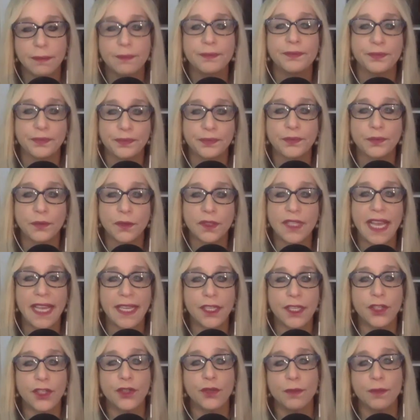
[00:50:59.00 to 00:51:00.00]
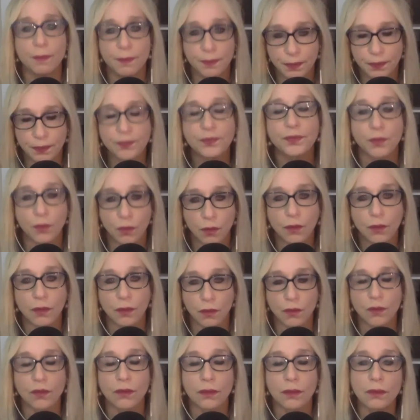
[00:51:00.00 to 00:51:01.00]
So you have all those going on. So
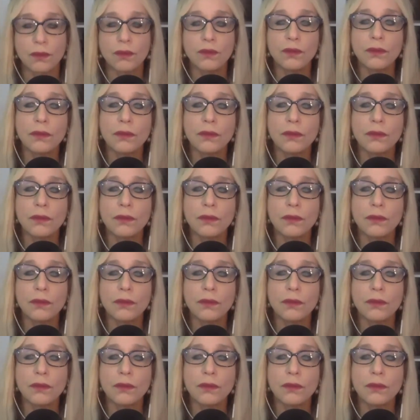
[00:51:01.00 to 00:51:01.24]
it's not just